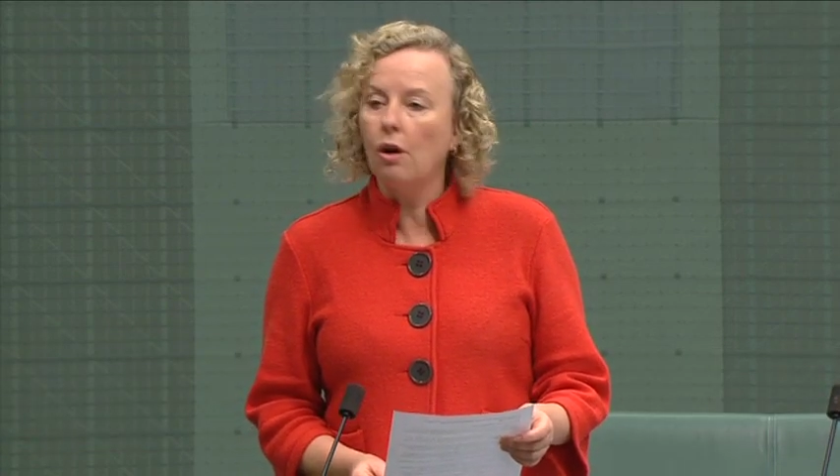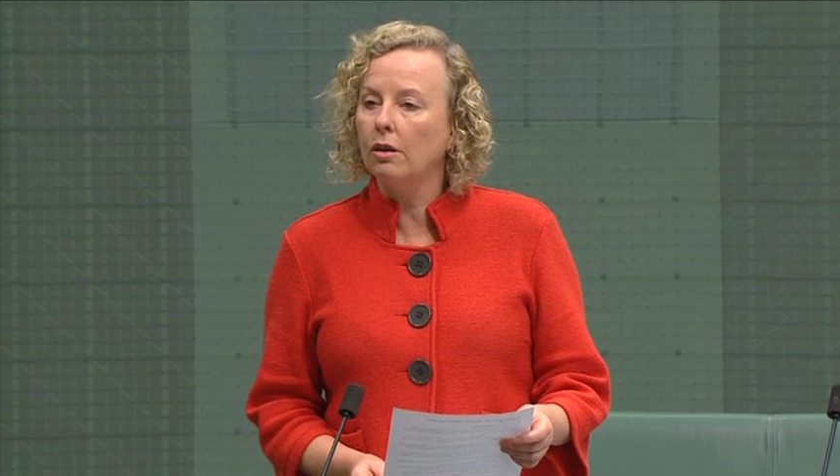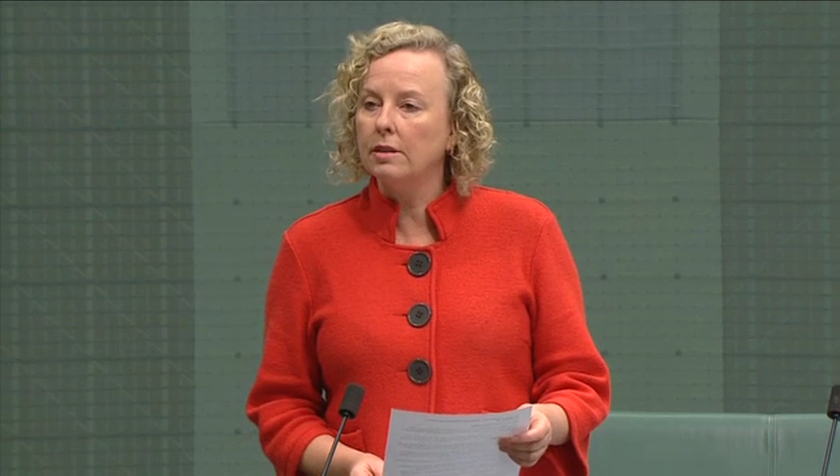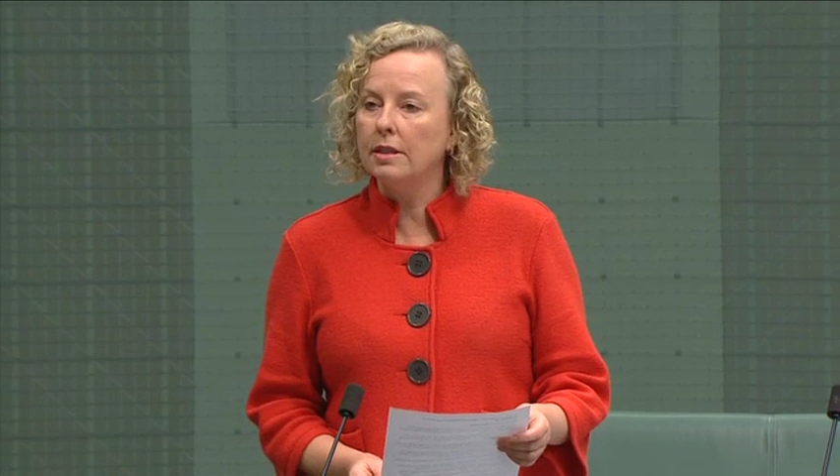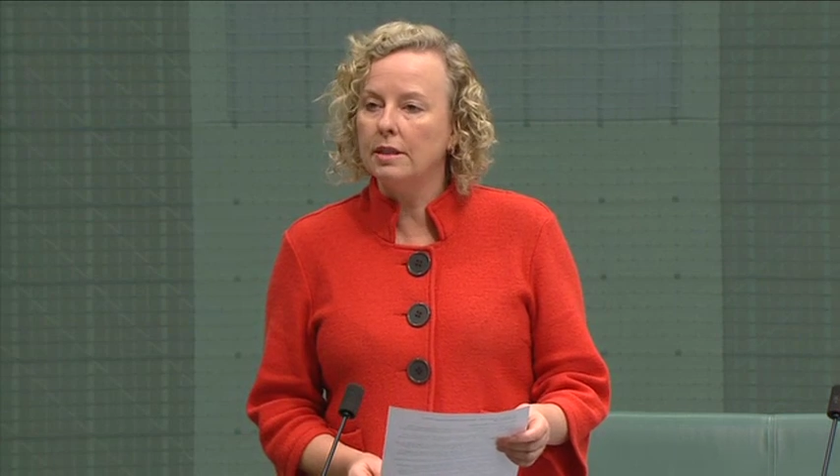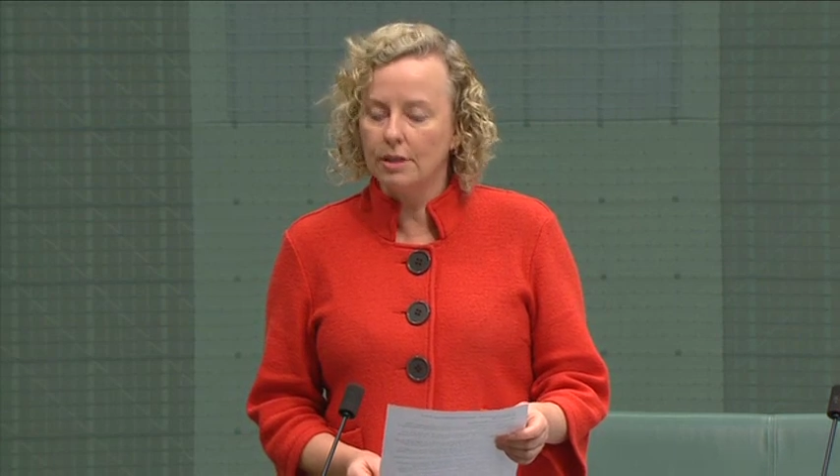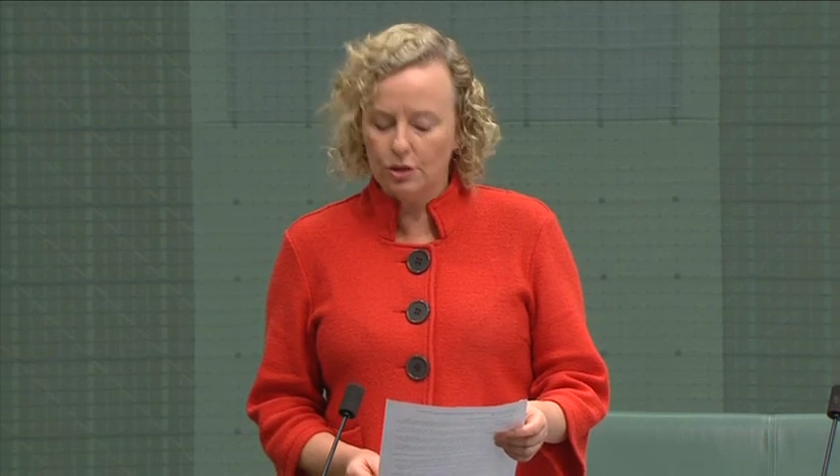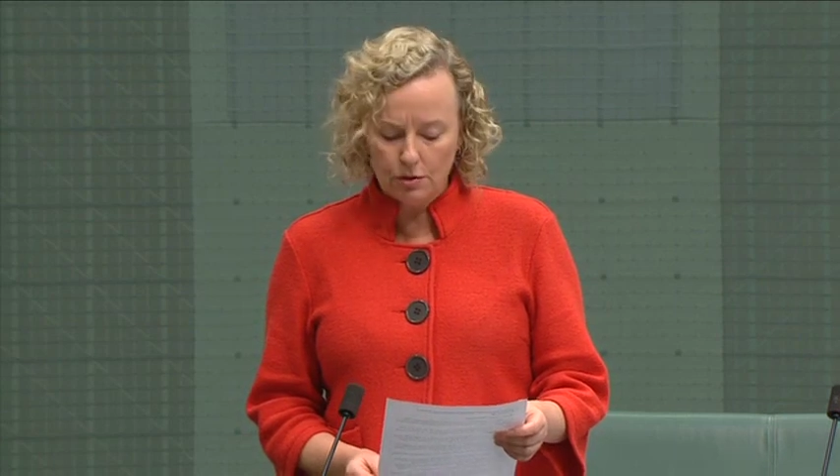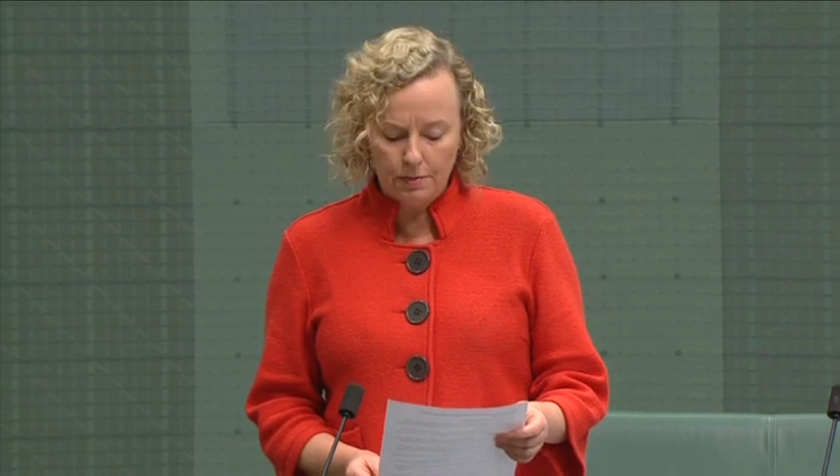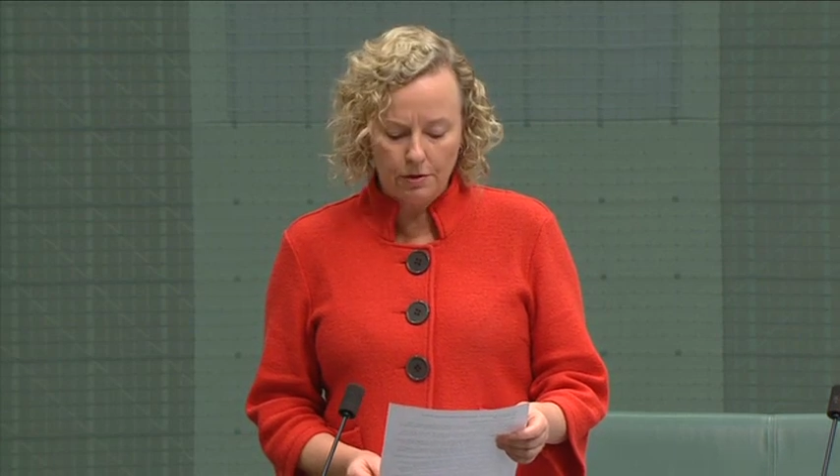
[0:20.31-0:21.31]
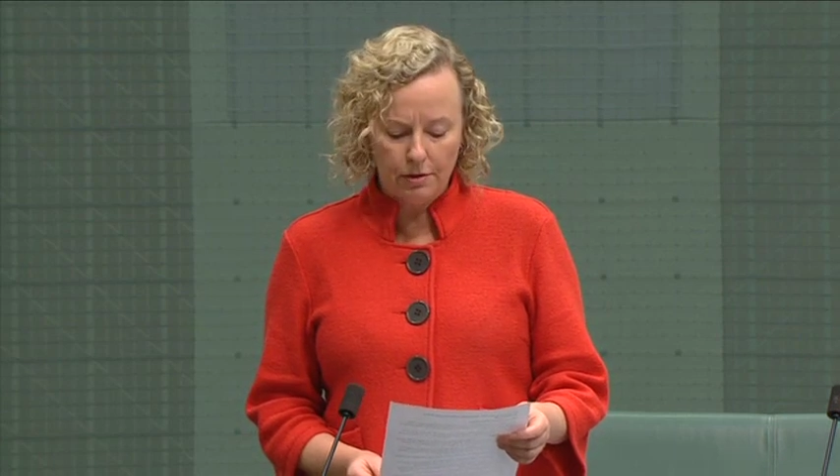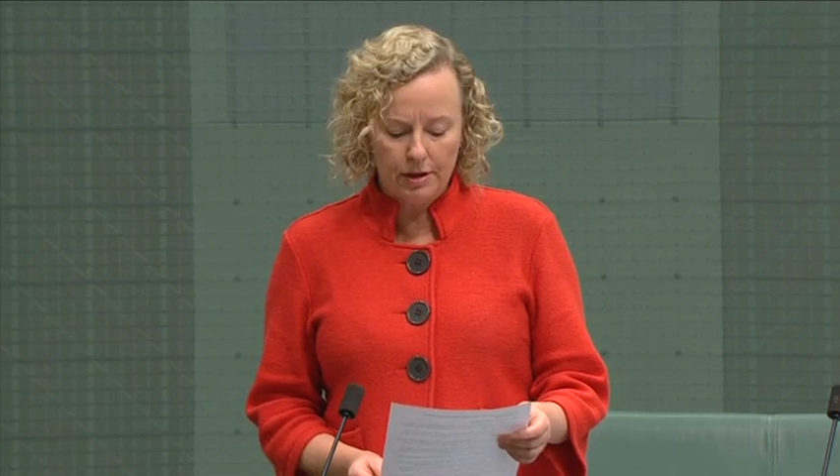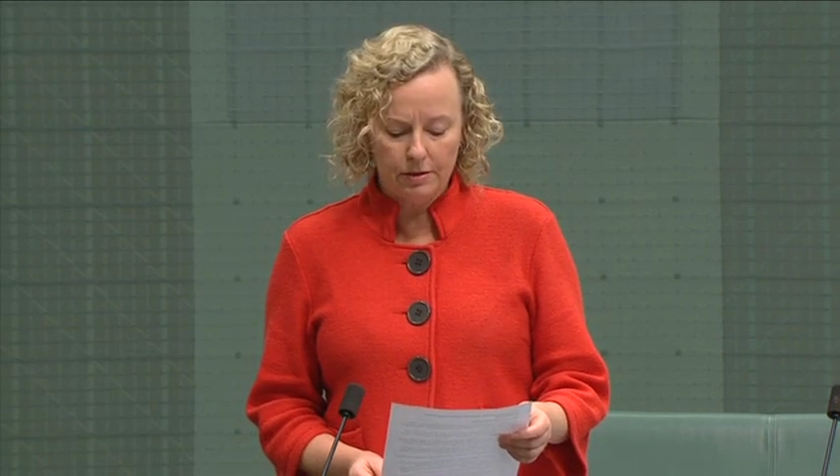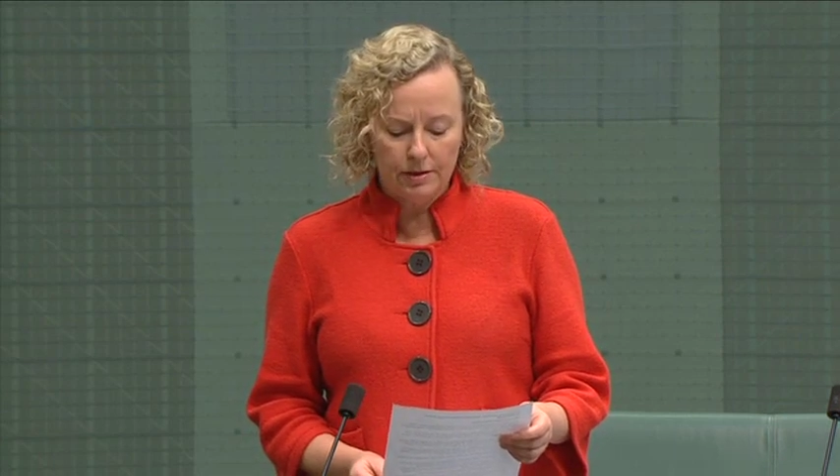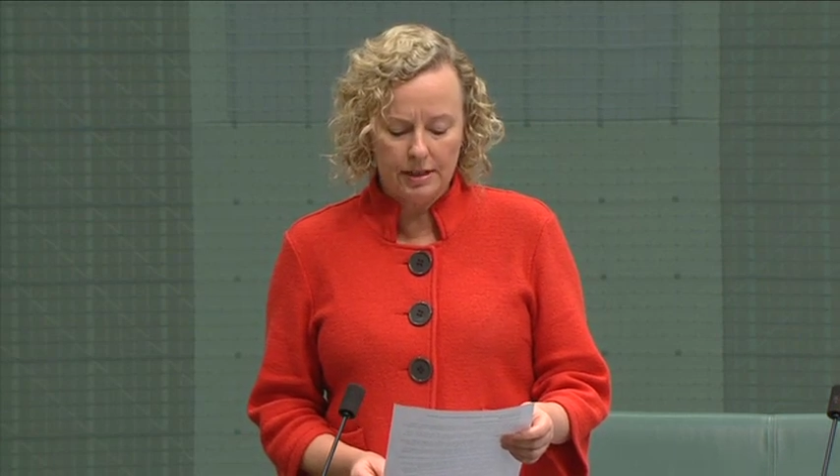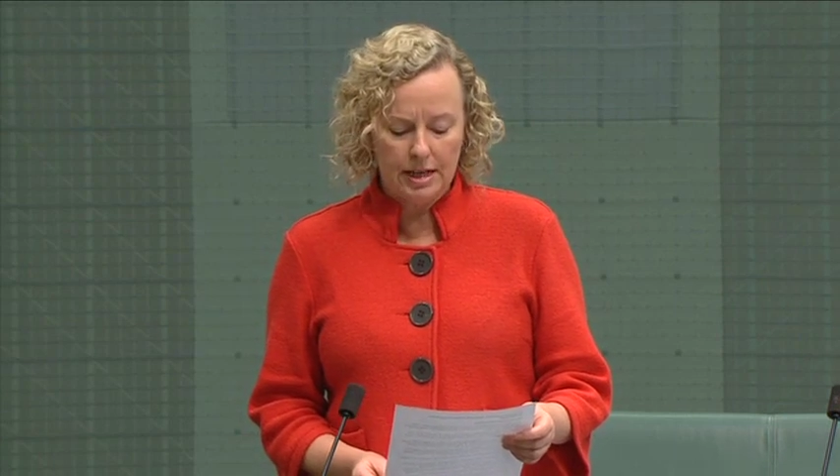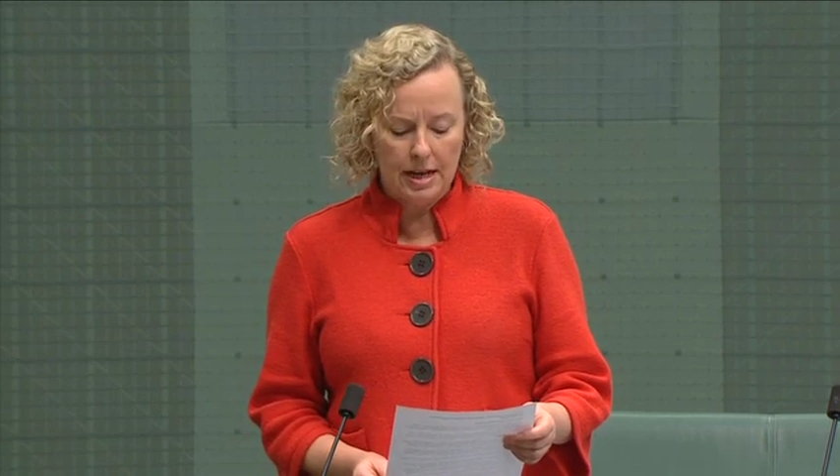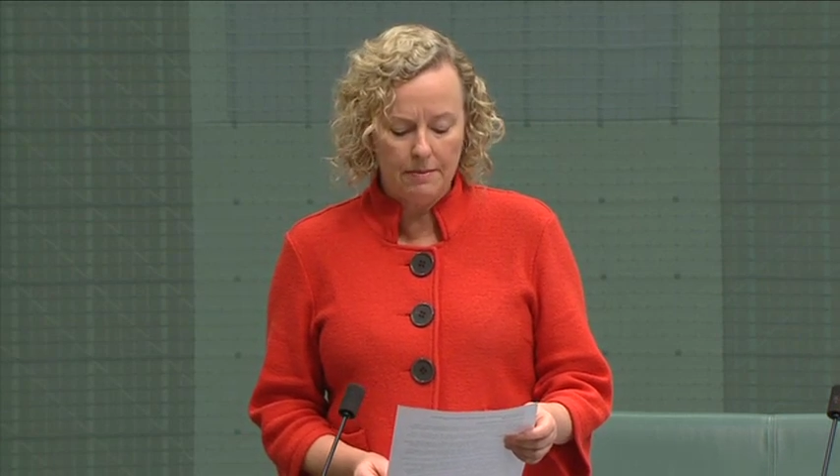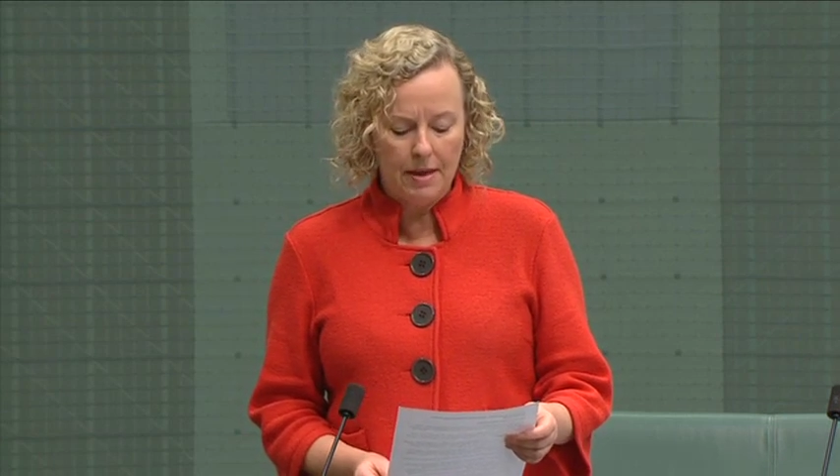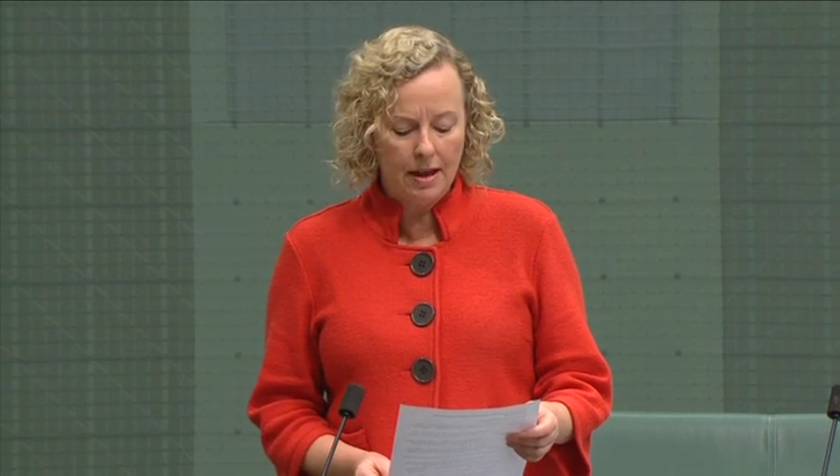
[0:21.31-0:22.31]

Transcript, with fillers: hottest supercritical steam